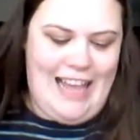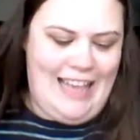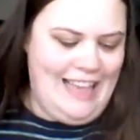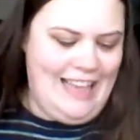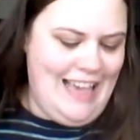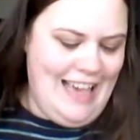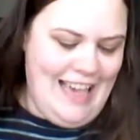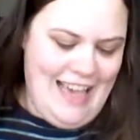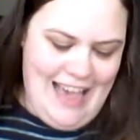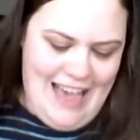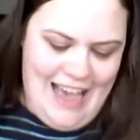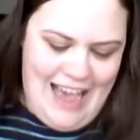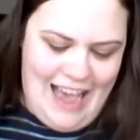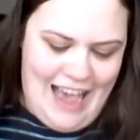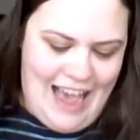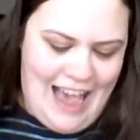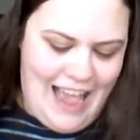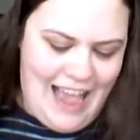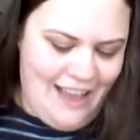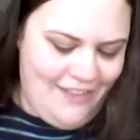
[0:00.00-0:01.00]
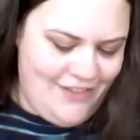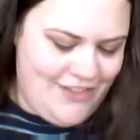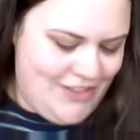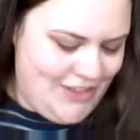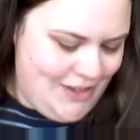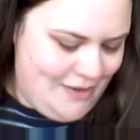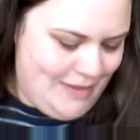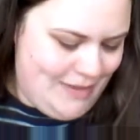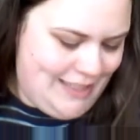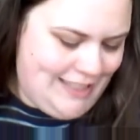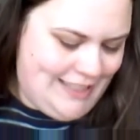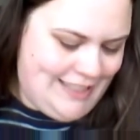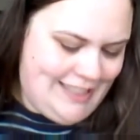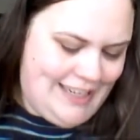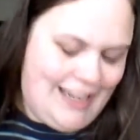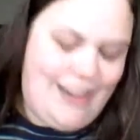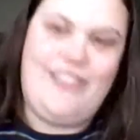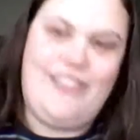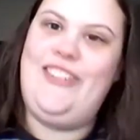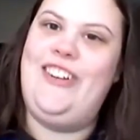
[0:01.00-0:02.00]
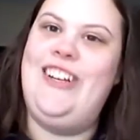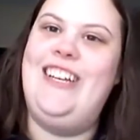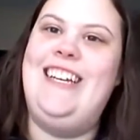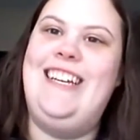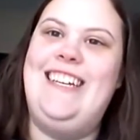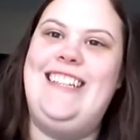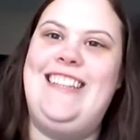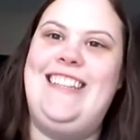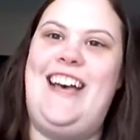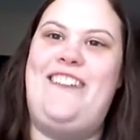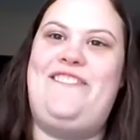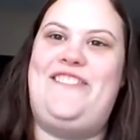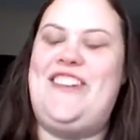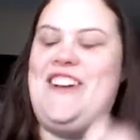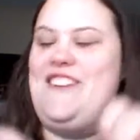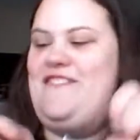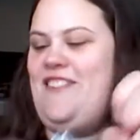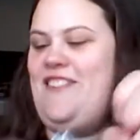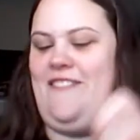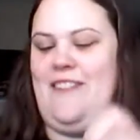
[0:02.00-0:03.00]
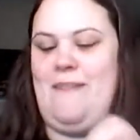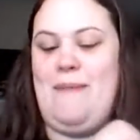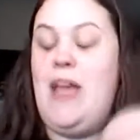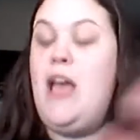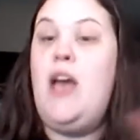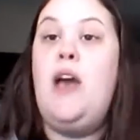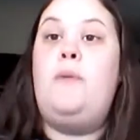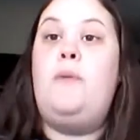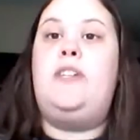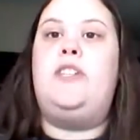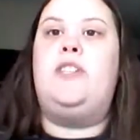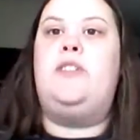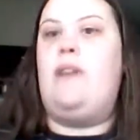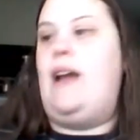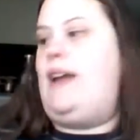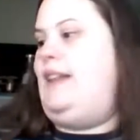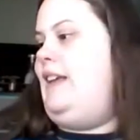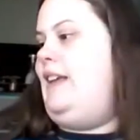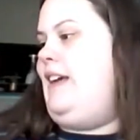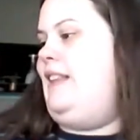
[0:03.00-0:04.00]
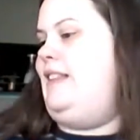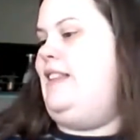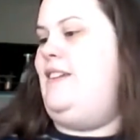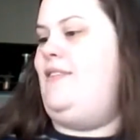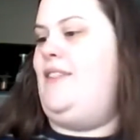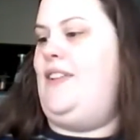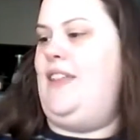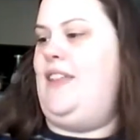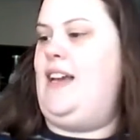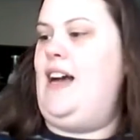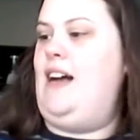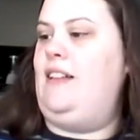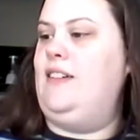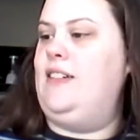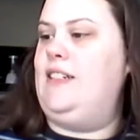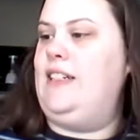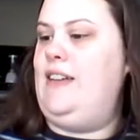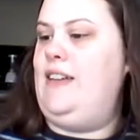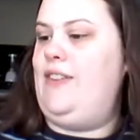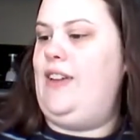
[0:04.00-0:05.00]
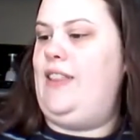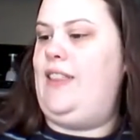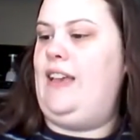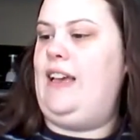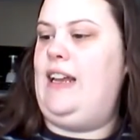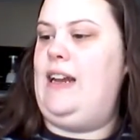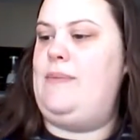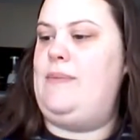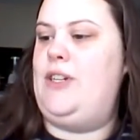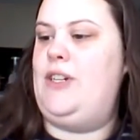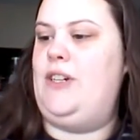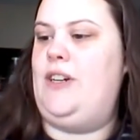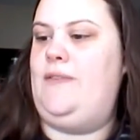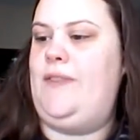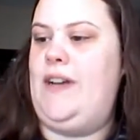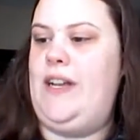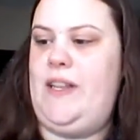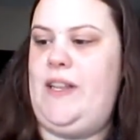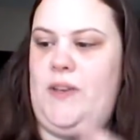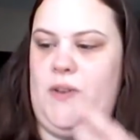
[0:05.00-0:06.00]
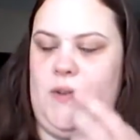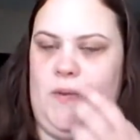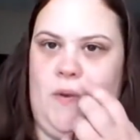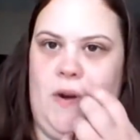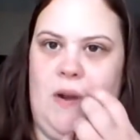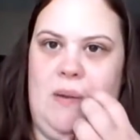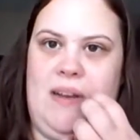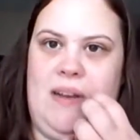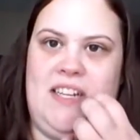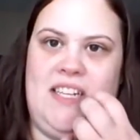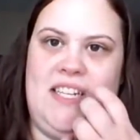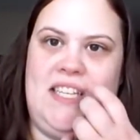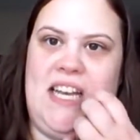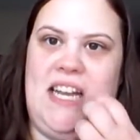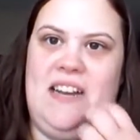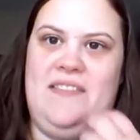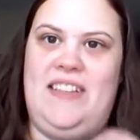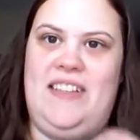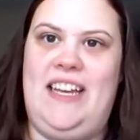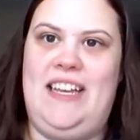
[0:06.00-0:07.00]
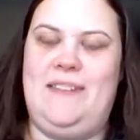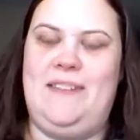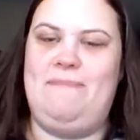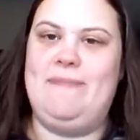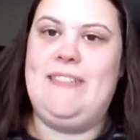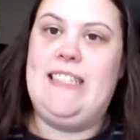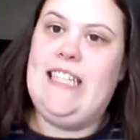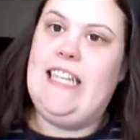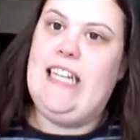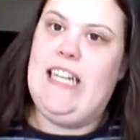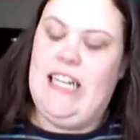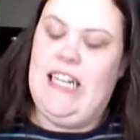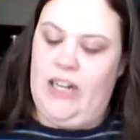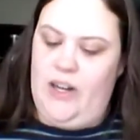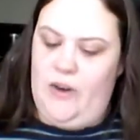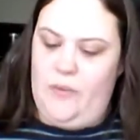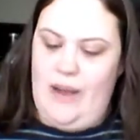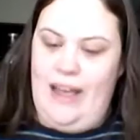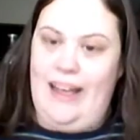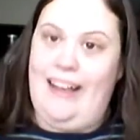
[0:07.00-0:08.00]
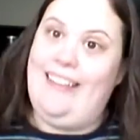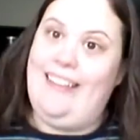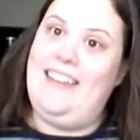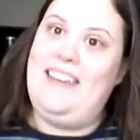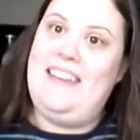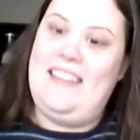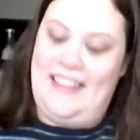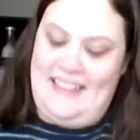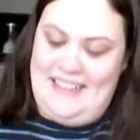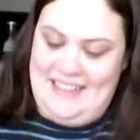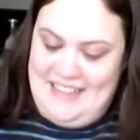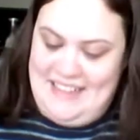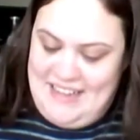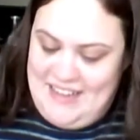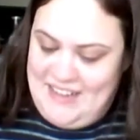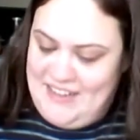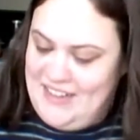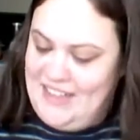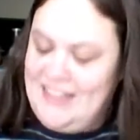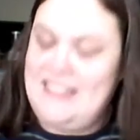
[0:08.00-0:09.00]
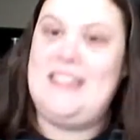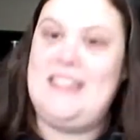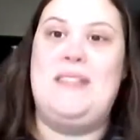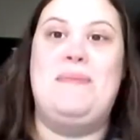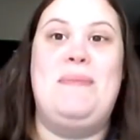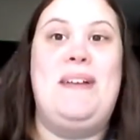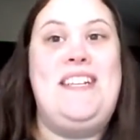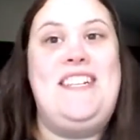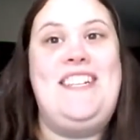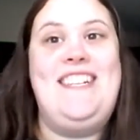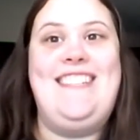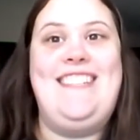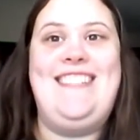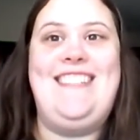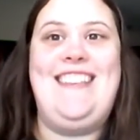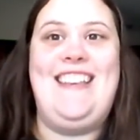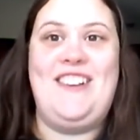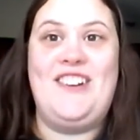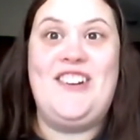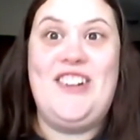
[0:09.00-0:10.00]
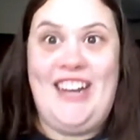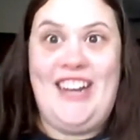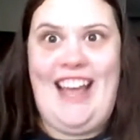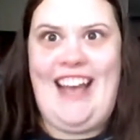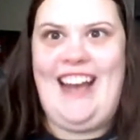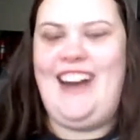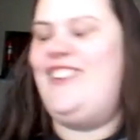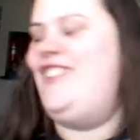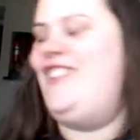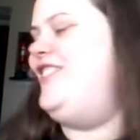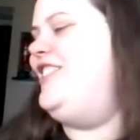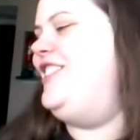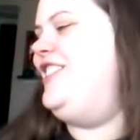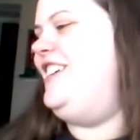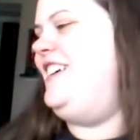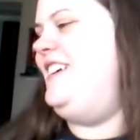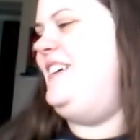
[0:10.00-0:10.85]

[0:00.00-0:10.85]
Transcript: I have so much stuff left over from it, which is great. Like, I love all the colors and everything, and I'm sure I'll find a use for it, but it's just kind of like, well, that didn't use nearly as much as it could have.